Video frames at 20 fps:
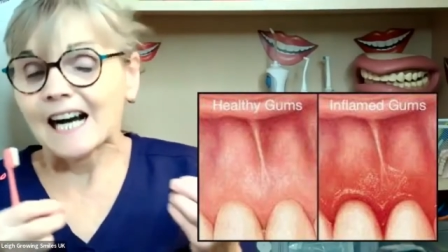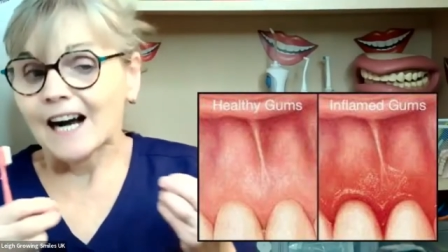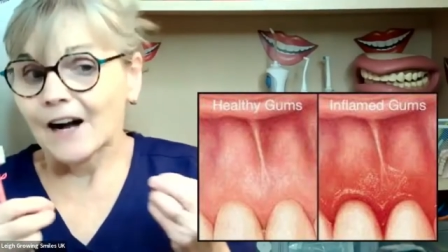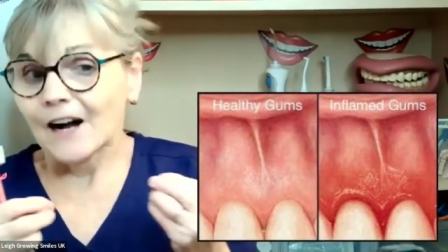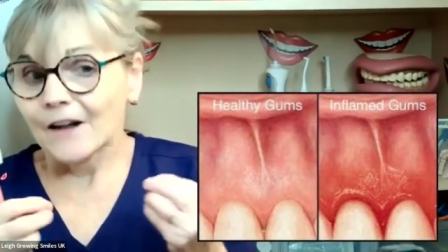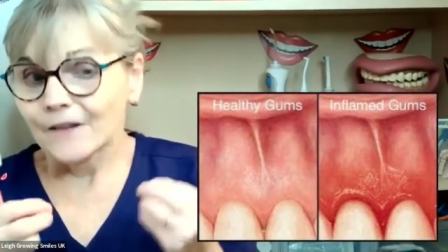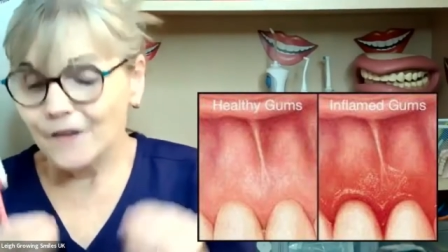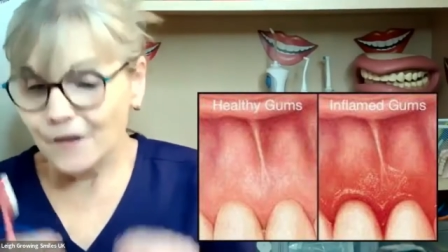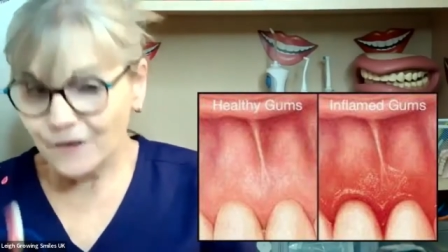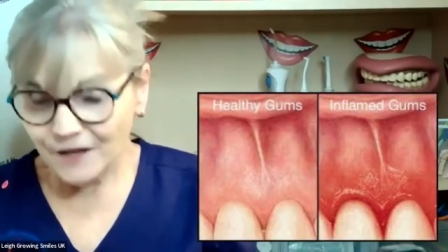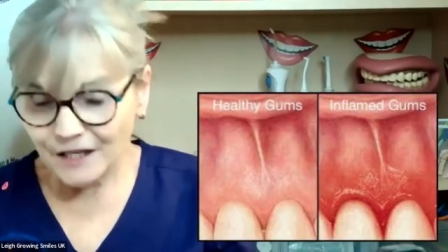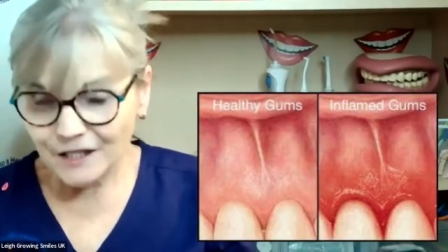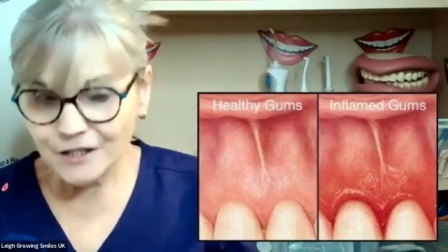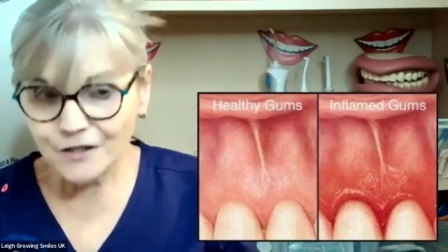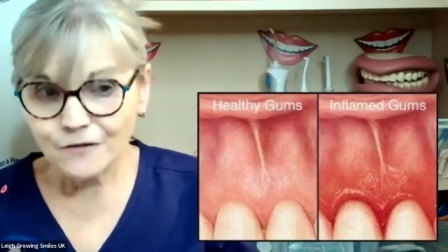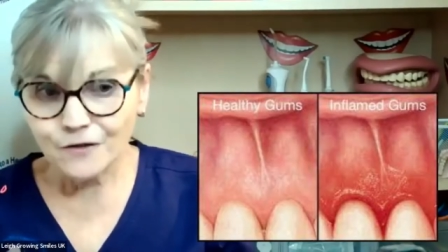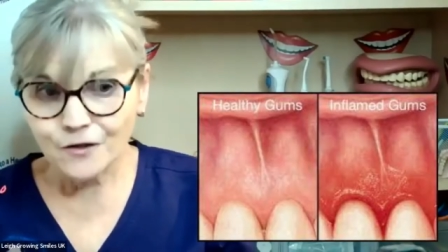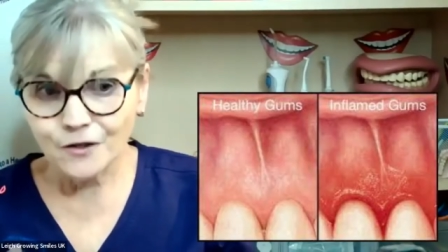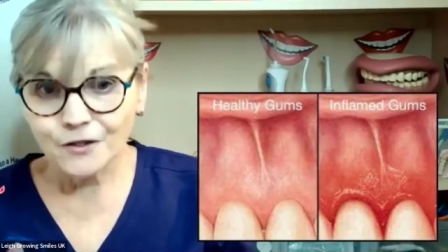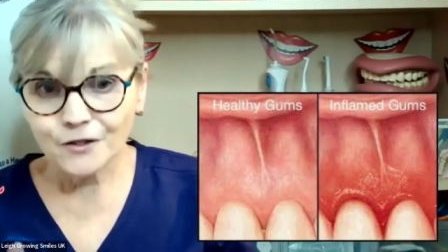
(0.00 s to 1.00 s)
And the thing
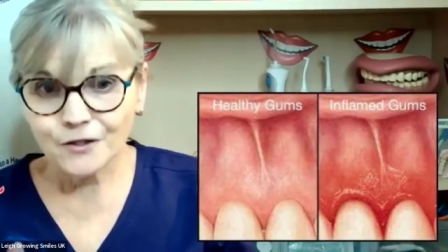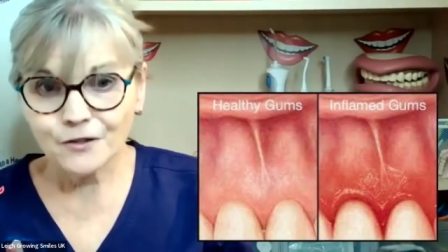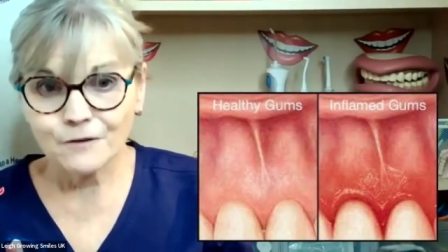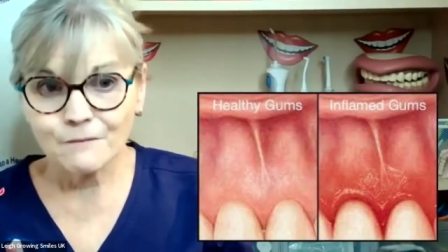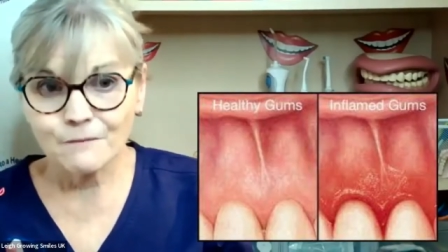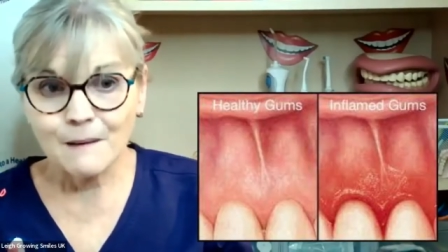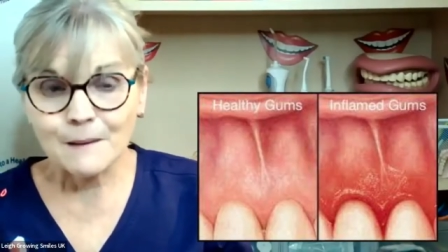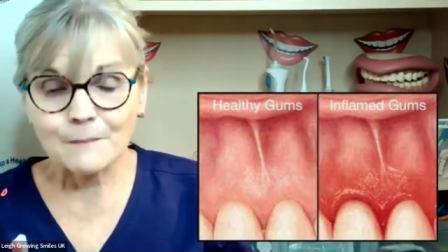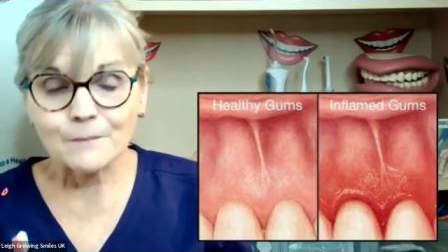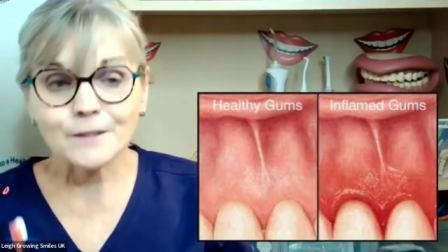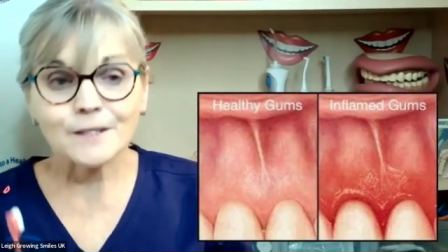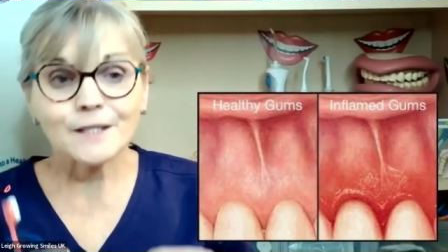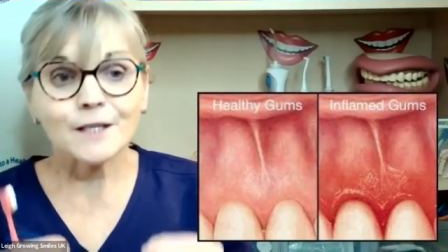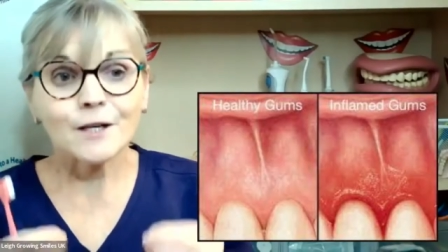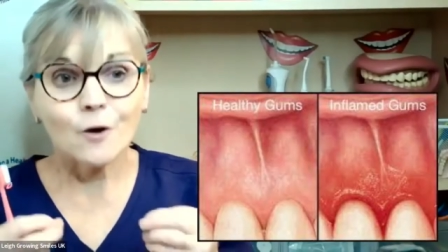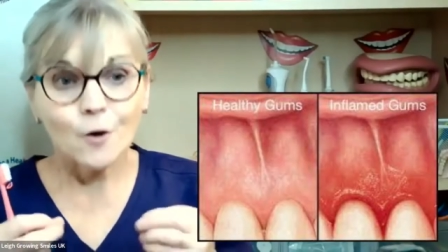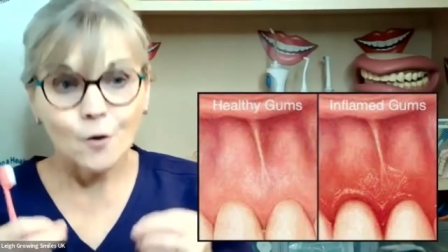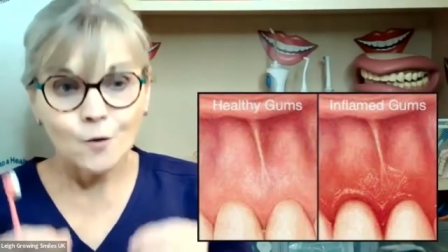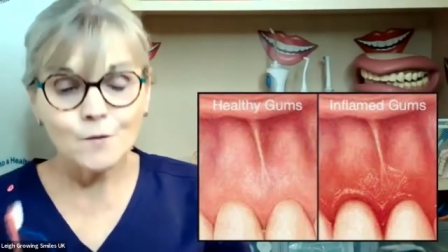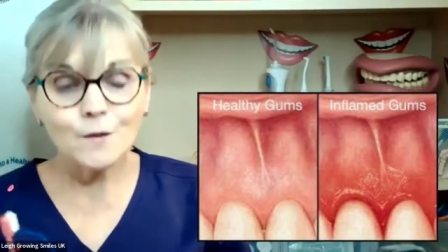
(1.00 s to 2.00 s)
you've got to remember is the
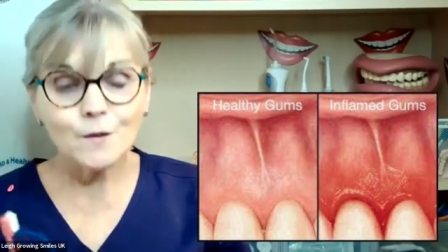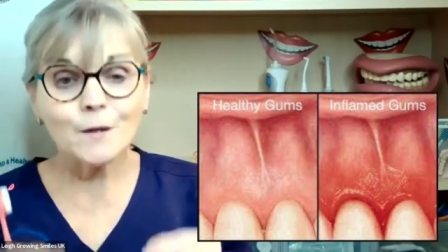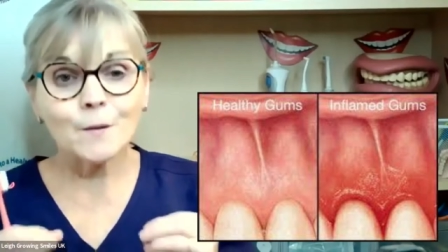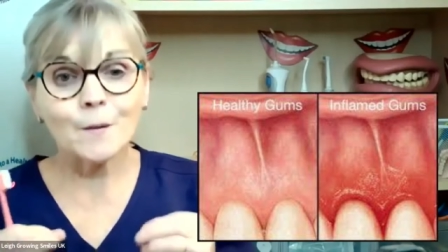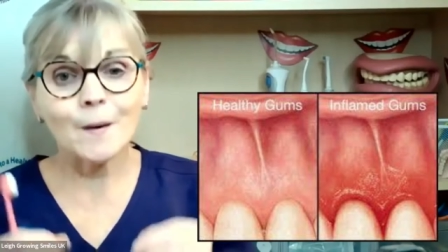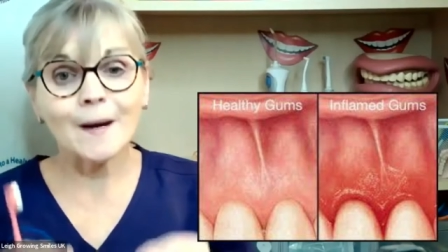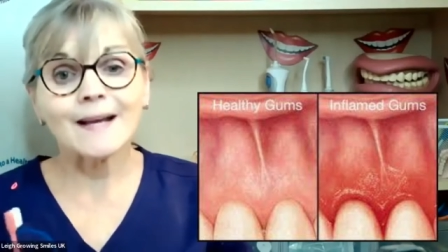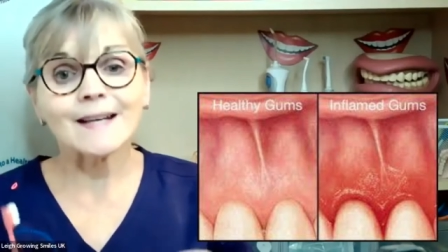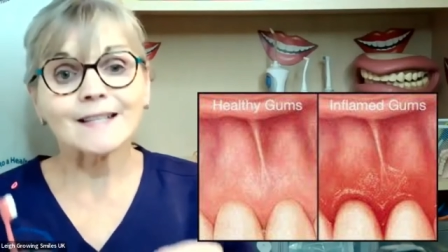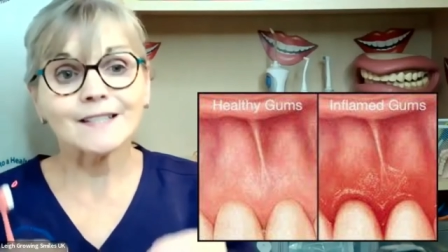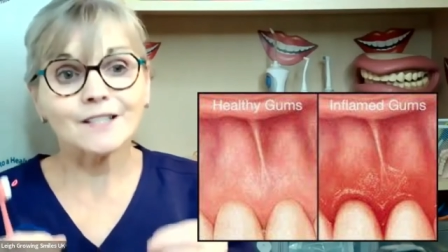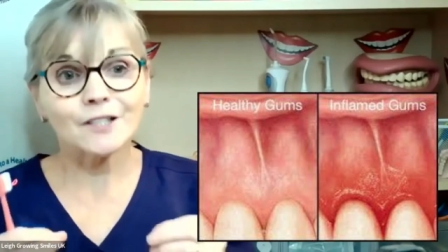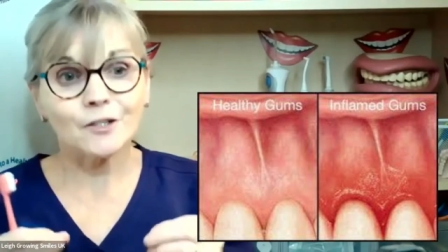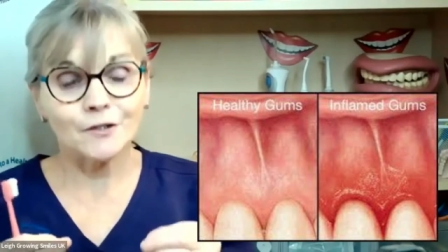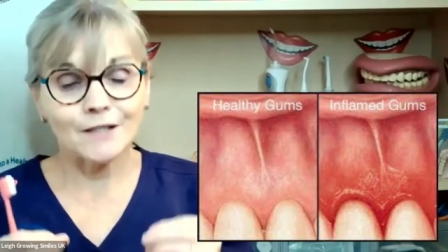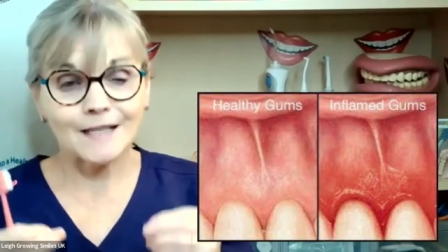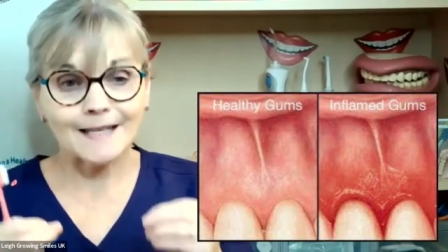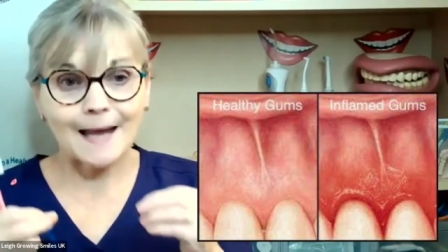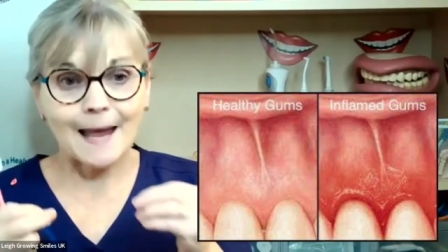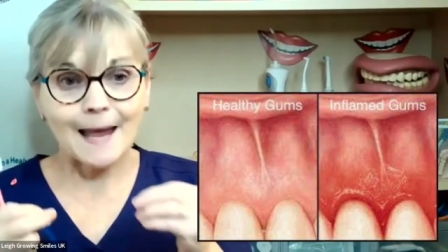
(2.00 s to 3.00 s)
only way it's
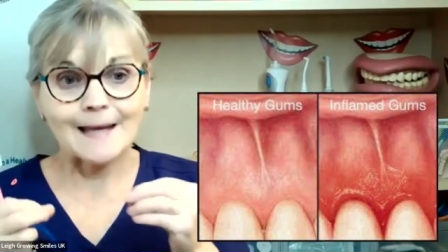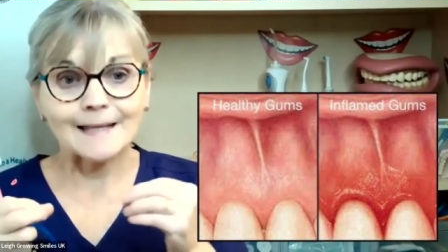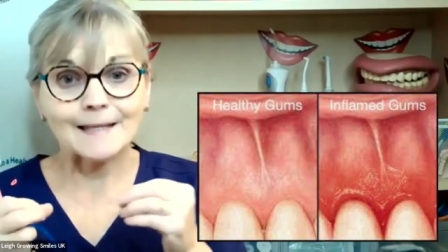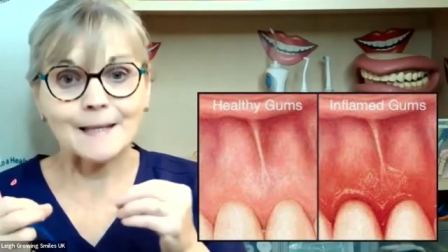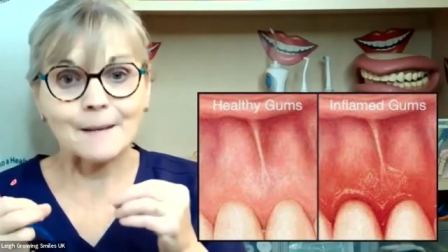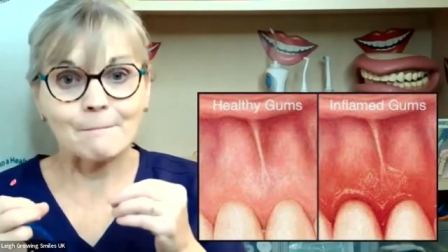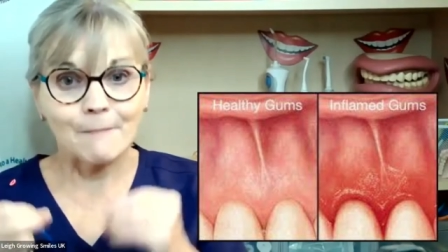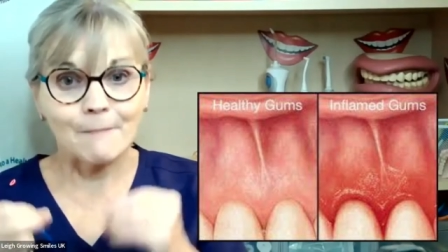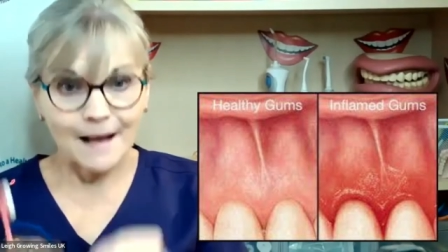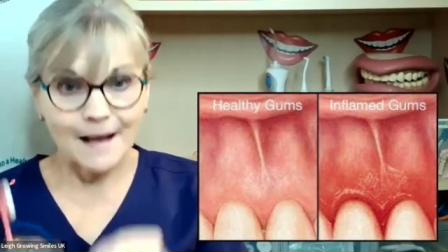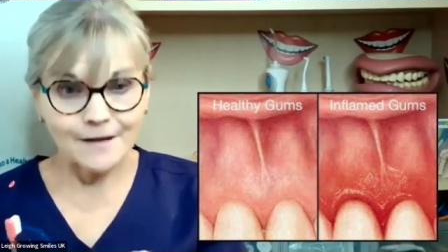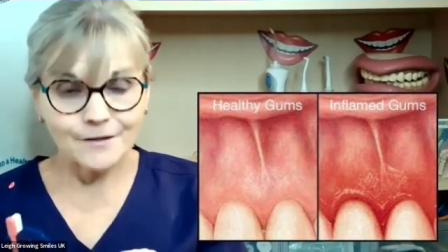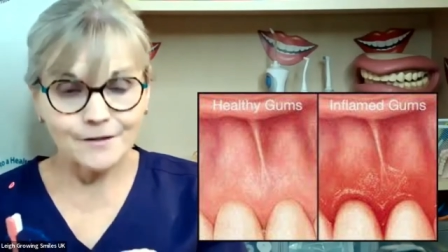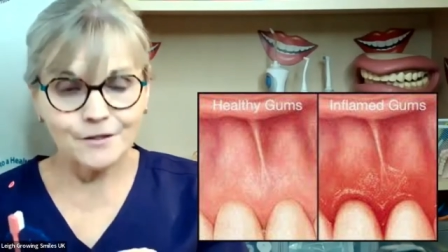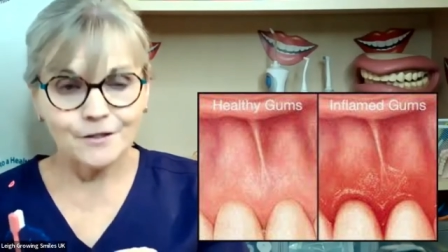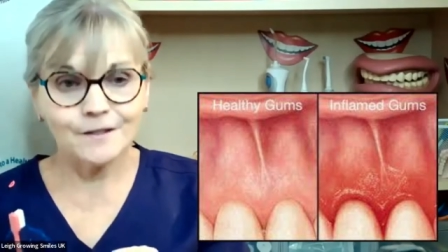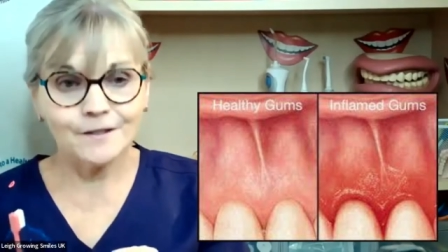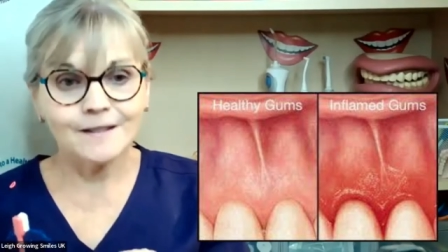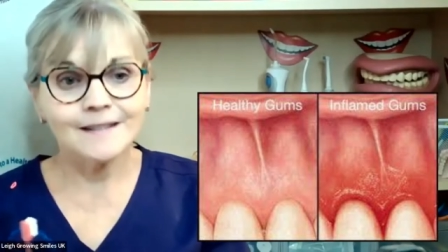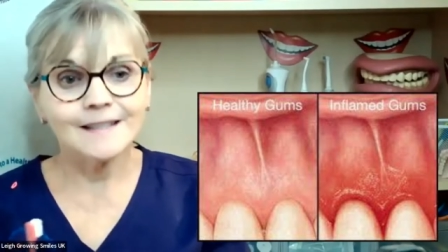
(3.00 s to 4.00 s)
going to get any
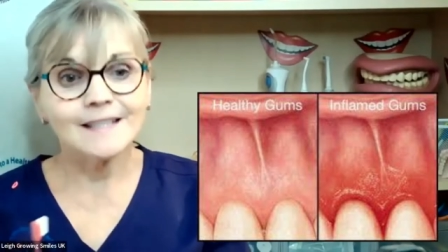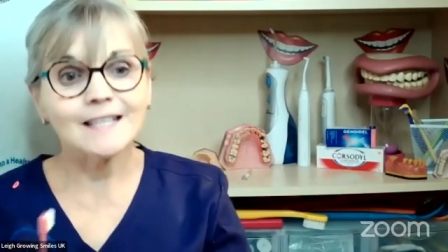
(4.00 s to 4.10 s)
better